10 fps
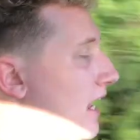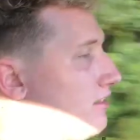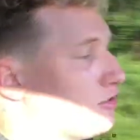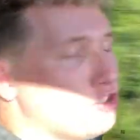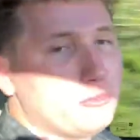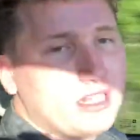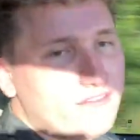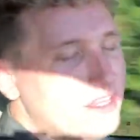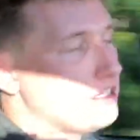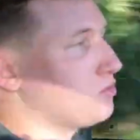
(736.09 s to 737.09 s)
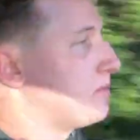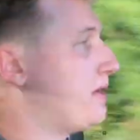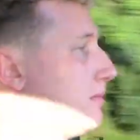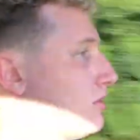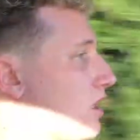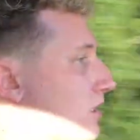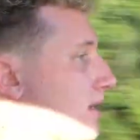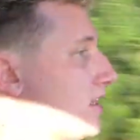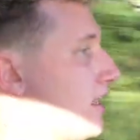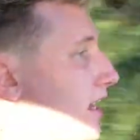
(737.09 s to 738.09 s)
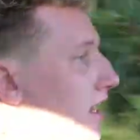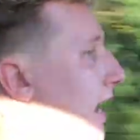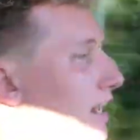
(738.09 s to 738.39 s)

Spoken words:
there's too many videos where people talk about that. I